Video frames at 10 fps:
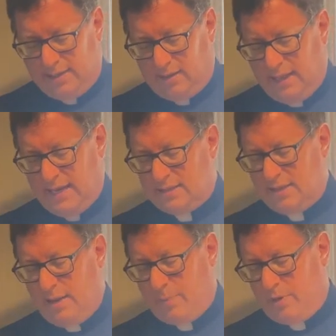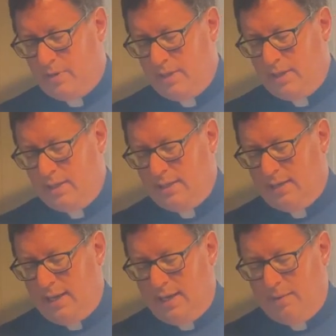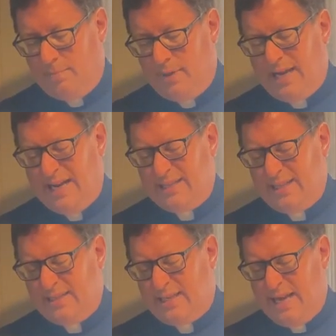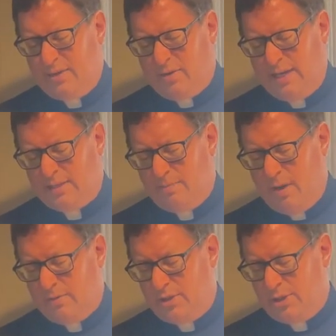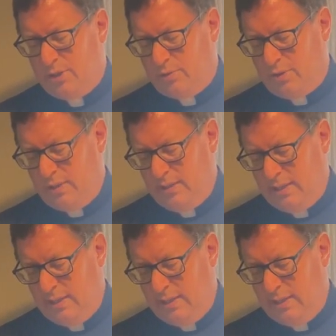The Last Supper. 1910, Christ Among the Children.